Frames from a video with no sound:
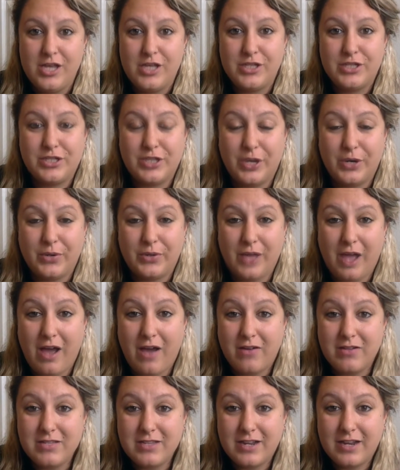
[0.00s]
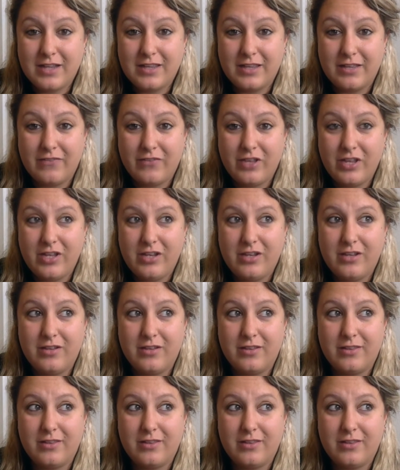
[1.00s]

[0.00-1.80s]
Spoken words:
So the house that I live in,